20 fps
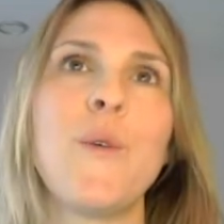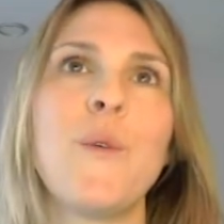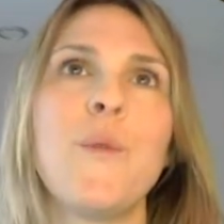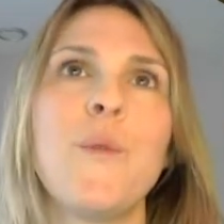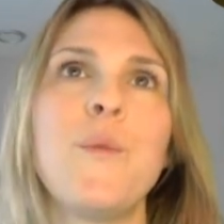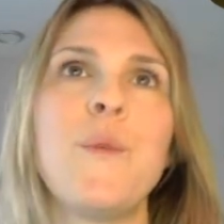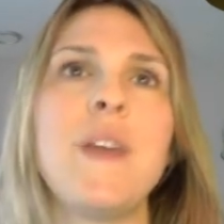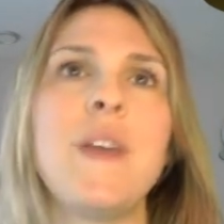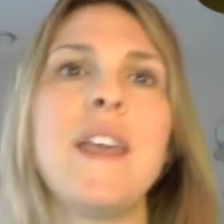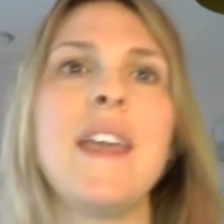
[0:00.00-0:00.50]

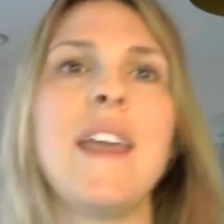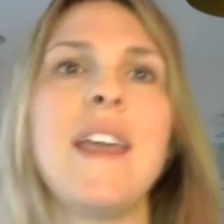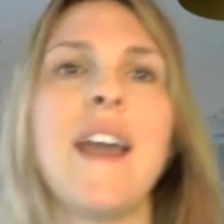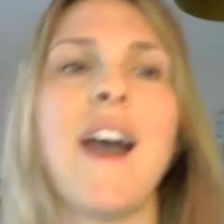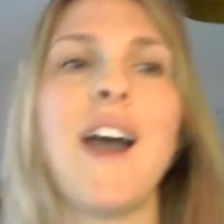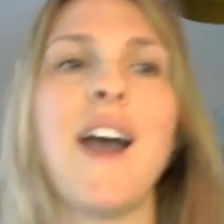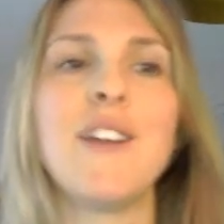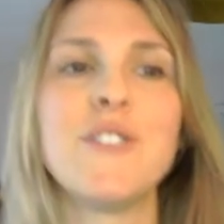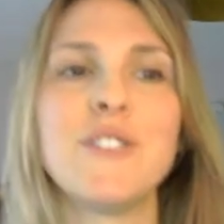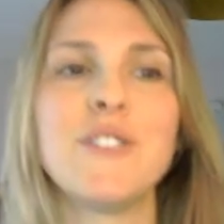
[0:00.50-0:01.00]
we
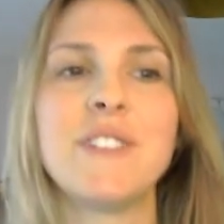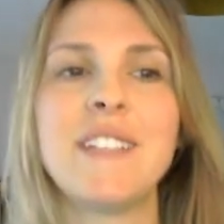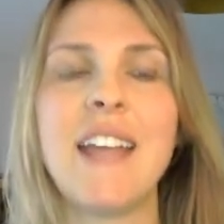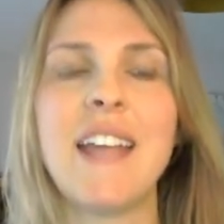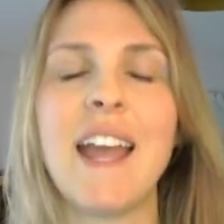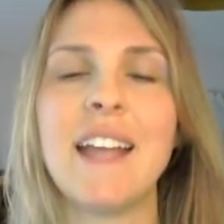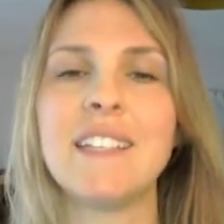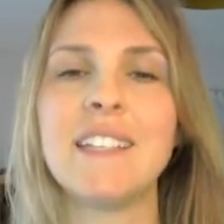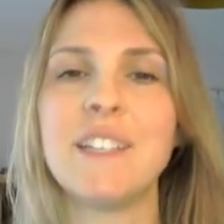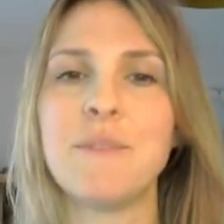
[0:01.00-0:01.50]

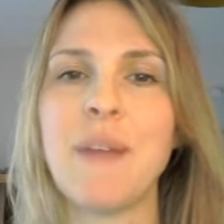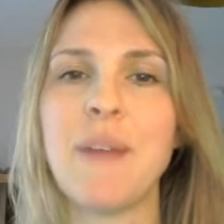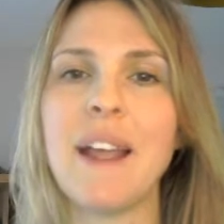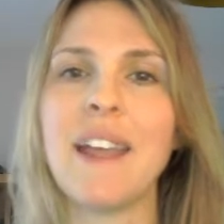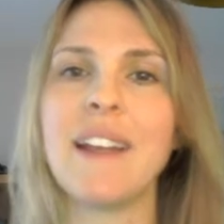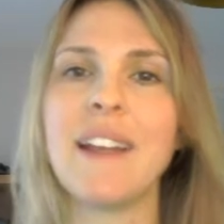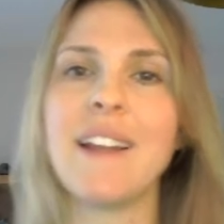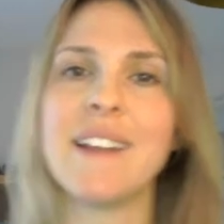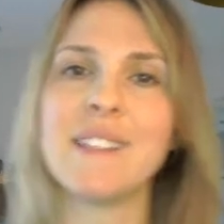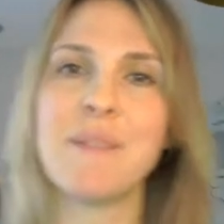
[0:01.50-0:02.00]
understand and
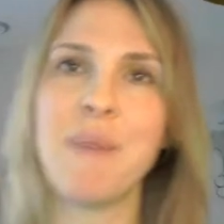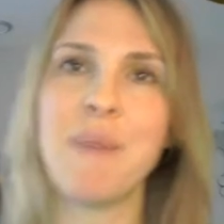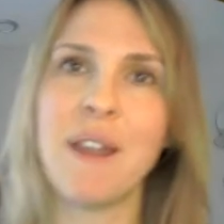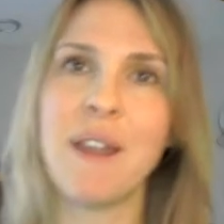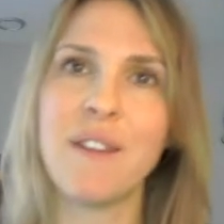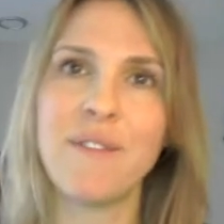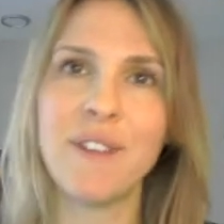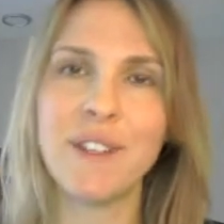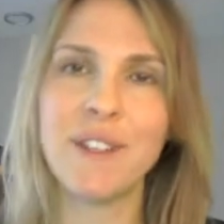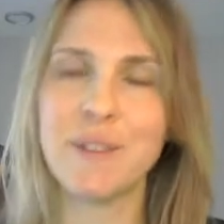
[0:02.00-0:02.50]
recognize the
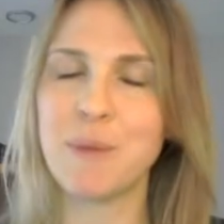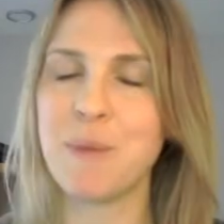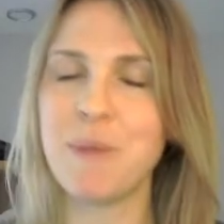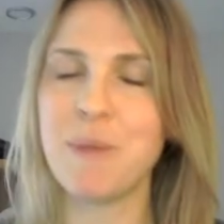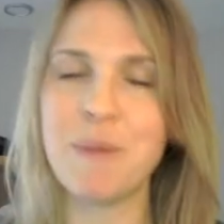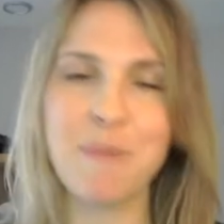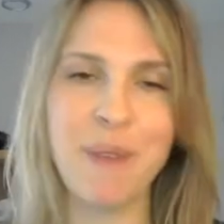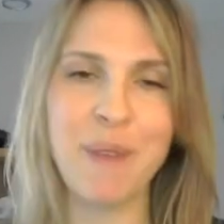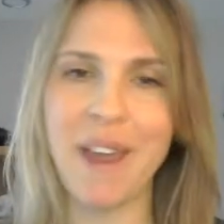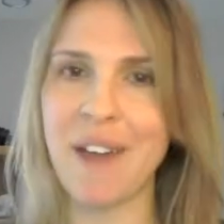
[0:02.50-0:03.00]
benefits, we
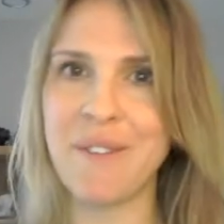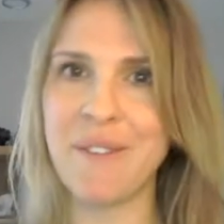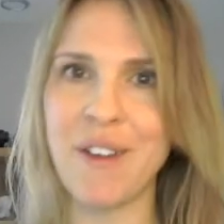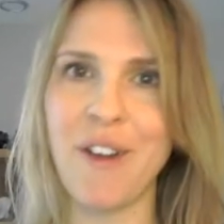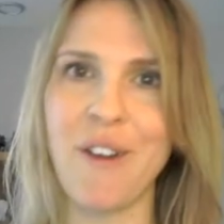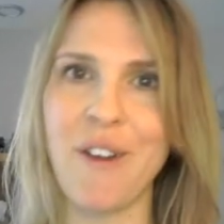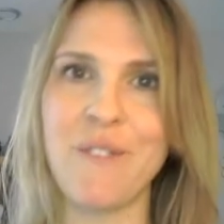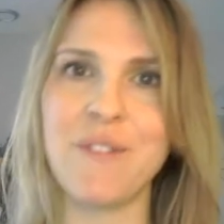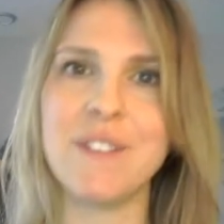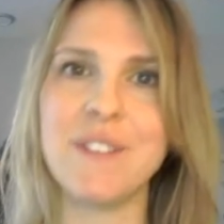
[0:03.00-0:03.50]
wouldn't be having
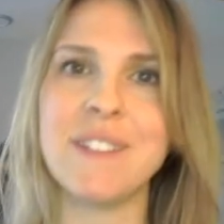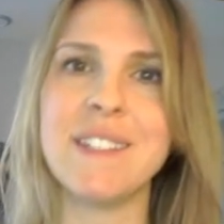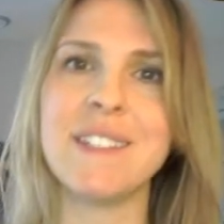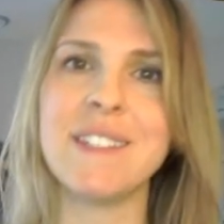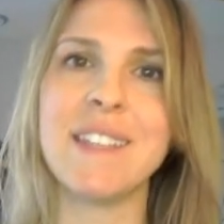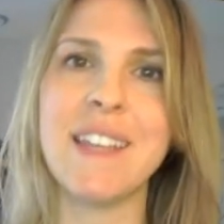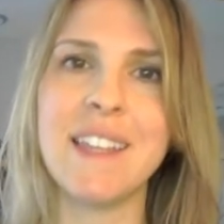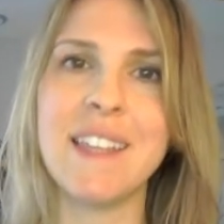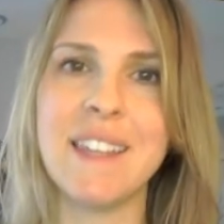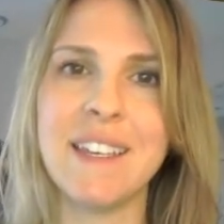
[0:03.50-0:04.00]

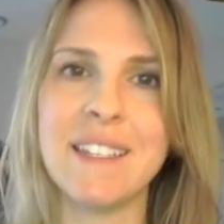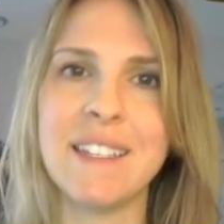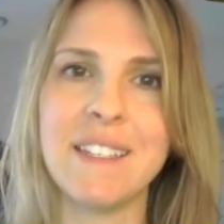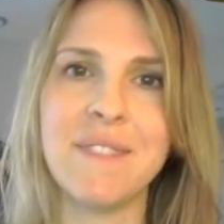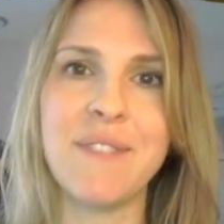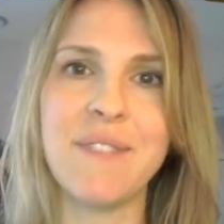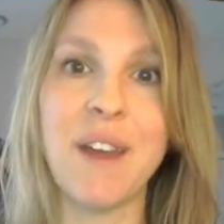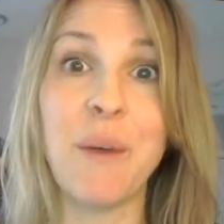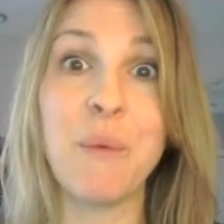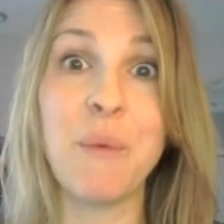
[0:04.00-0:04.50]
conferences like this
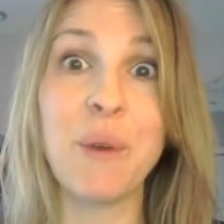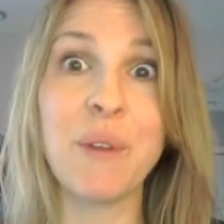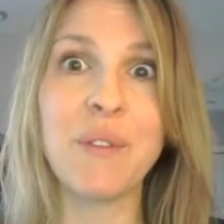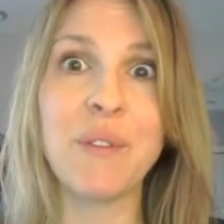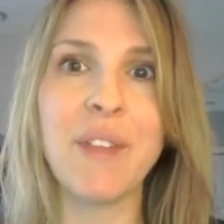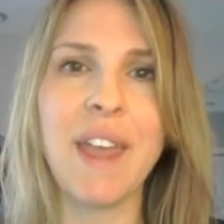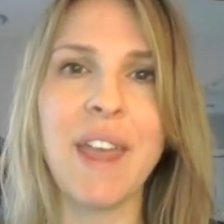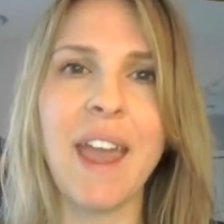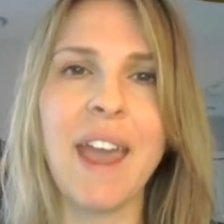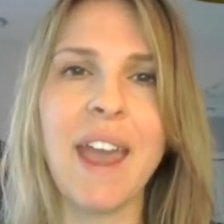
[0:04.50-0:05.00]
if that weren't
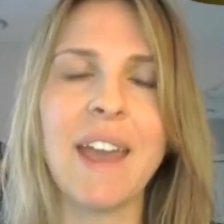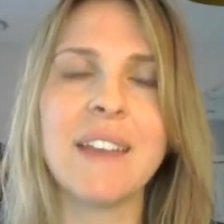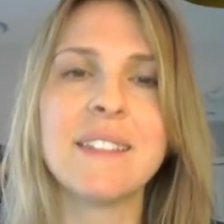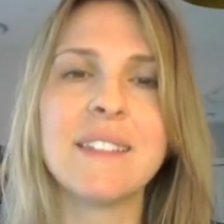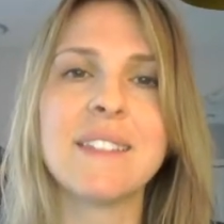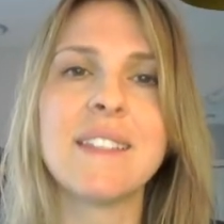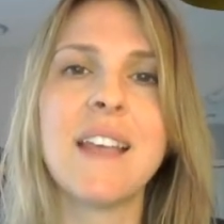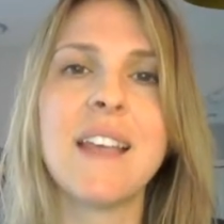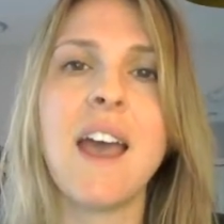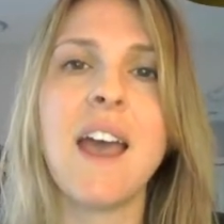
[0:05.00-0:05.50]
the
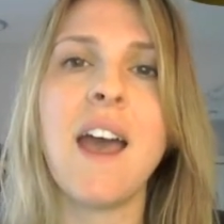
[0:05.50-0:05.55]
case.